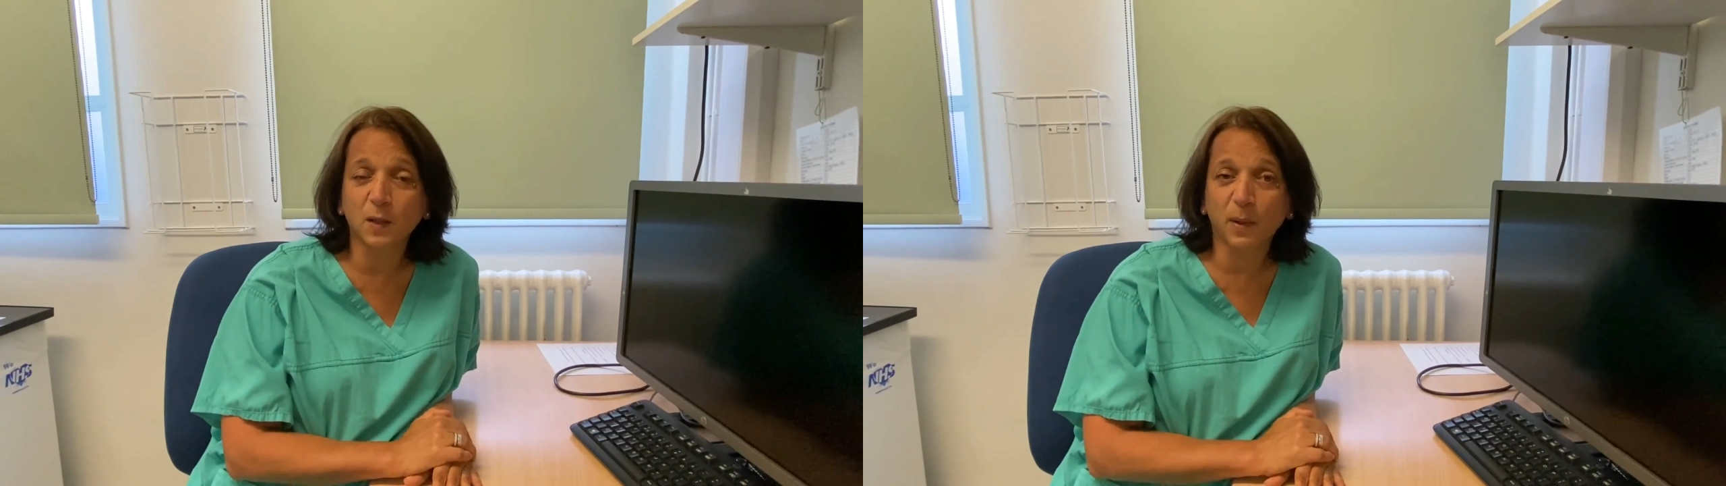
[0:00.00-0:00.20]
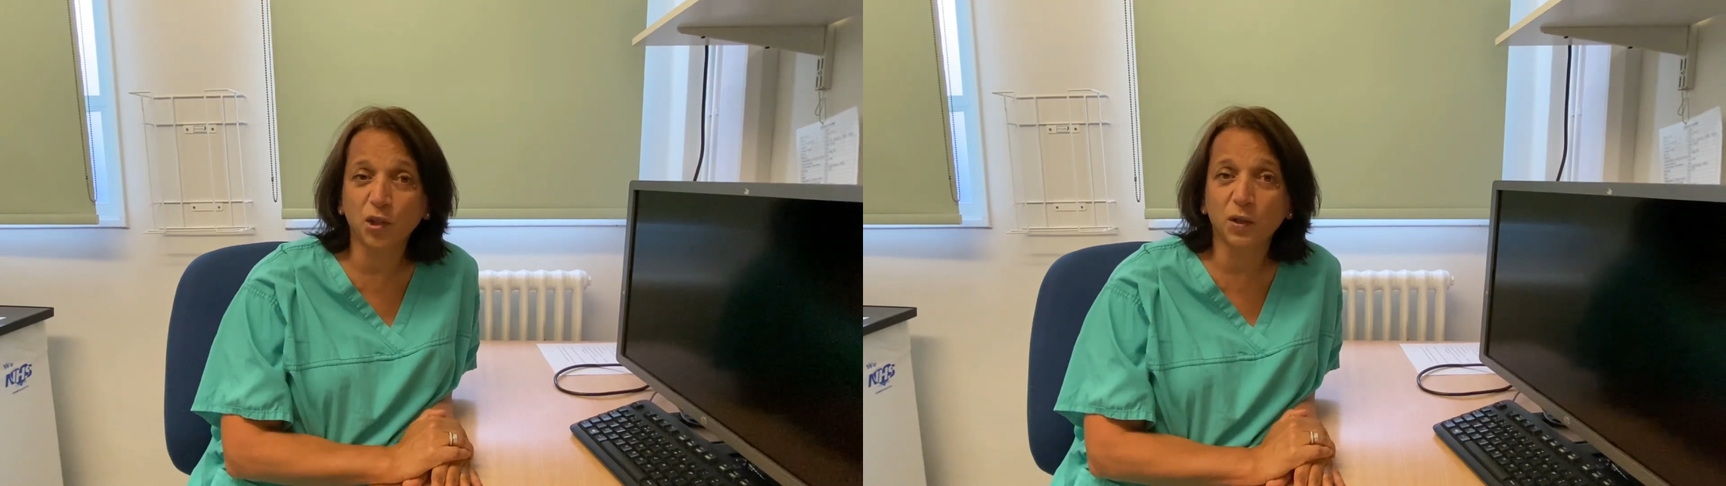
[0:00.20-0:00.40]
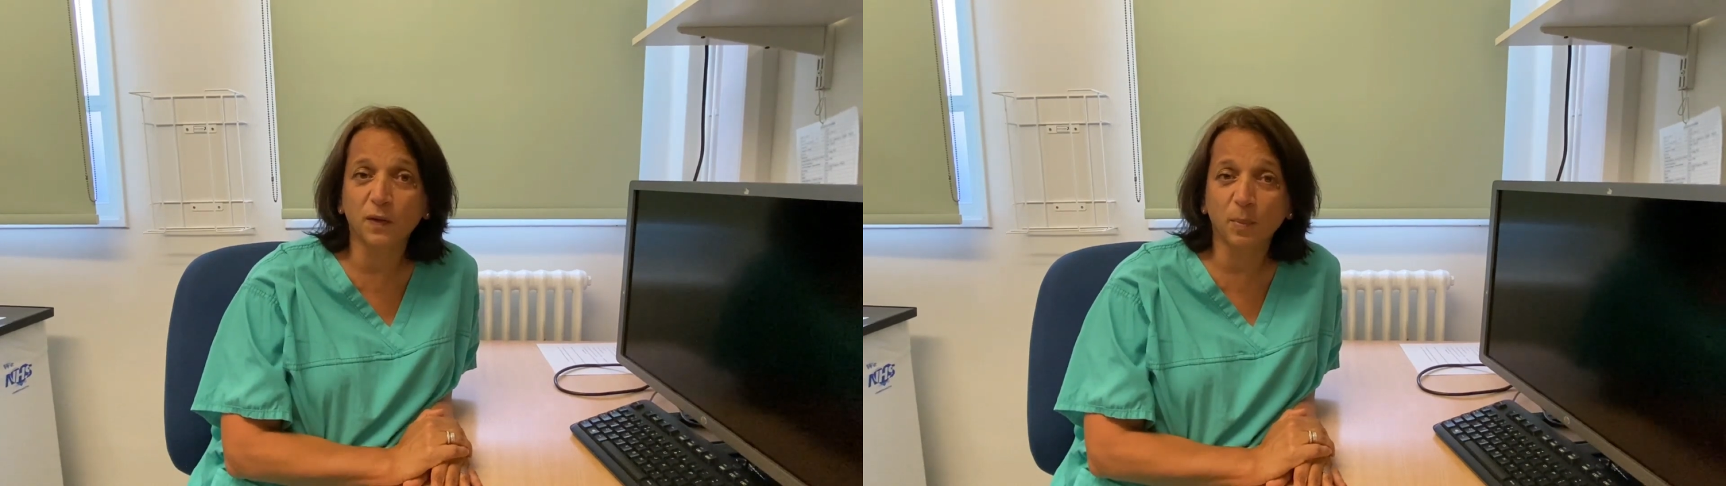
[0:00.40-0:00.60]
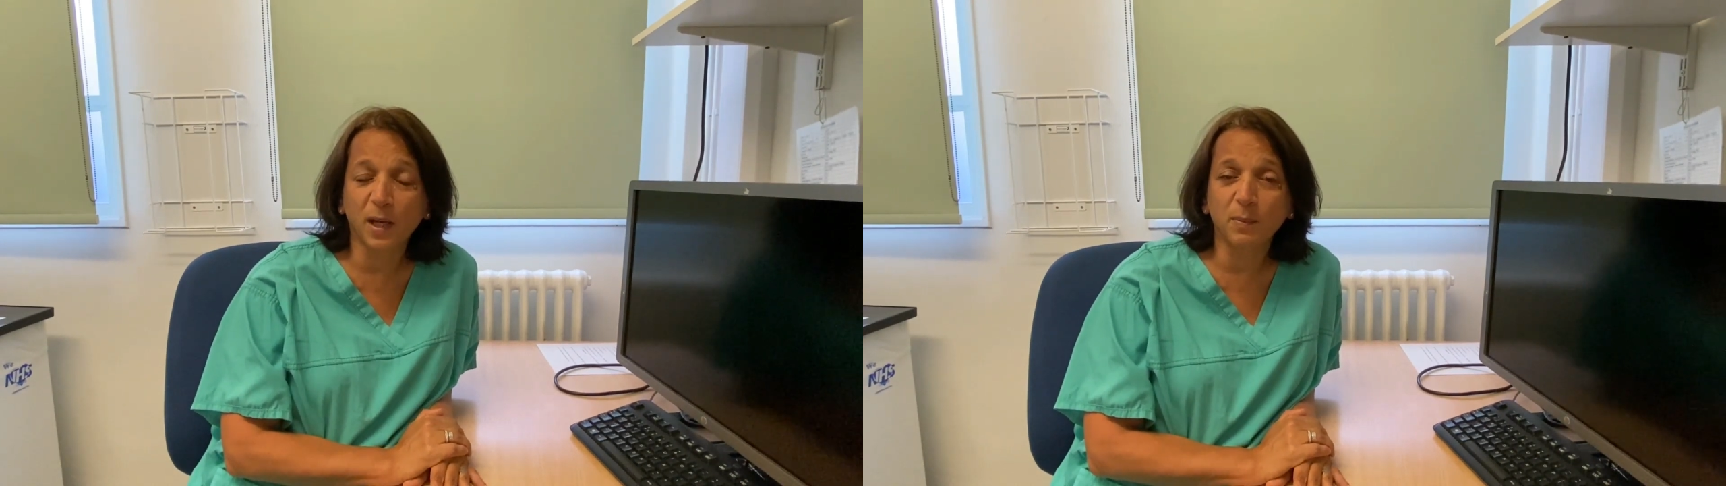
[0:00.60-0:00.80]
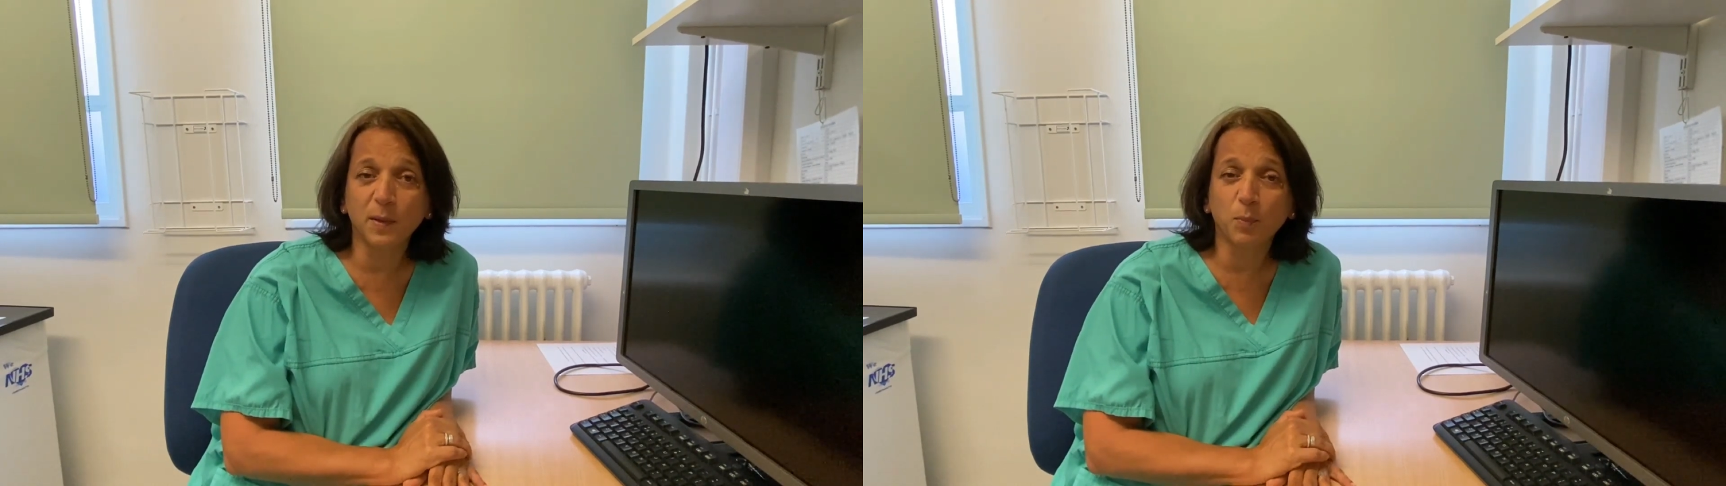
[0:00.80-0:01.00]
especially if the
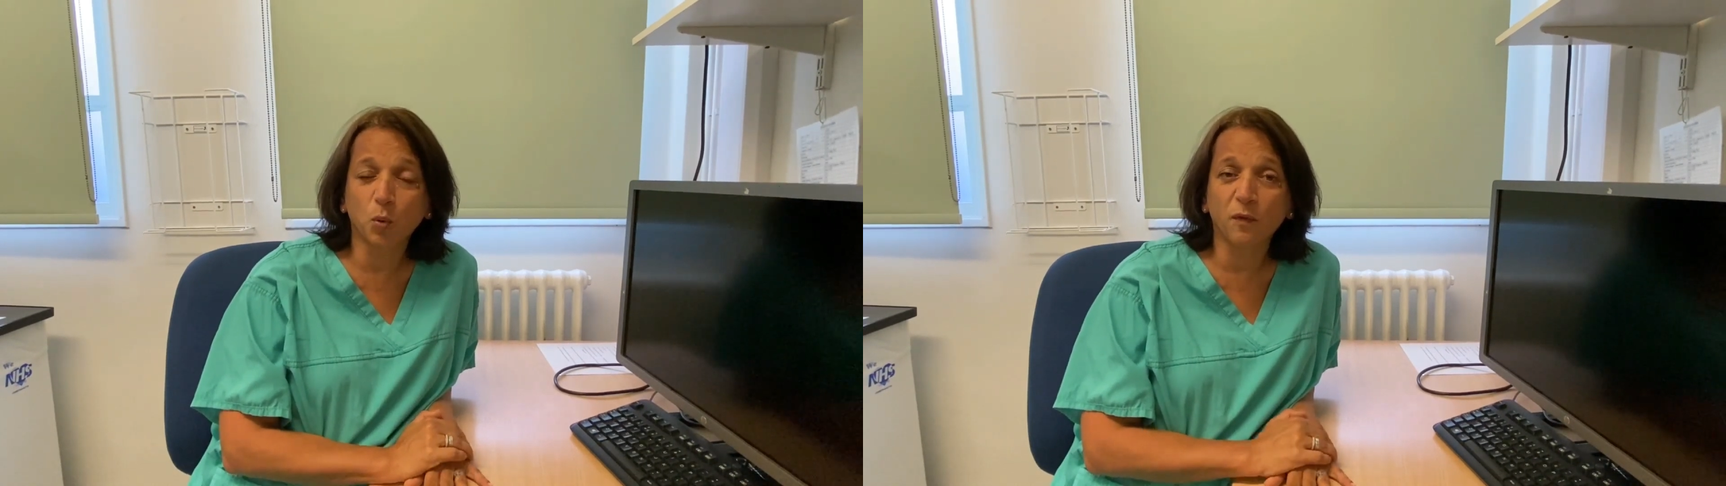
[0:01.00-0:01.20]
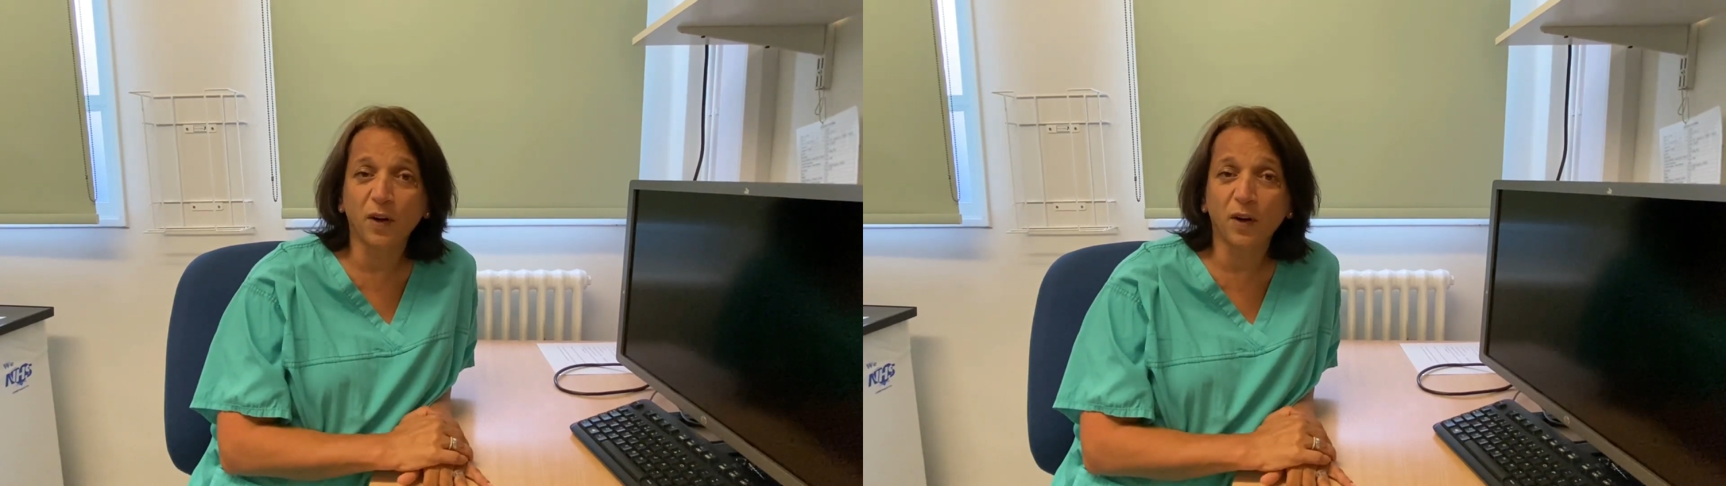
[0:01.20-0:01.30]
baby is born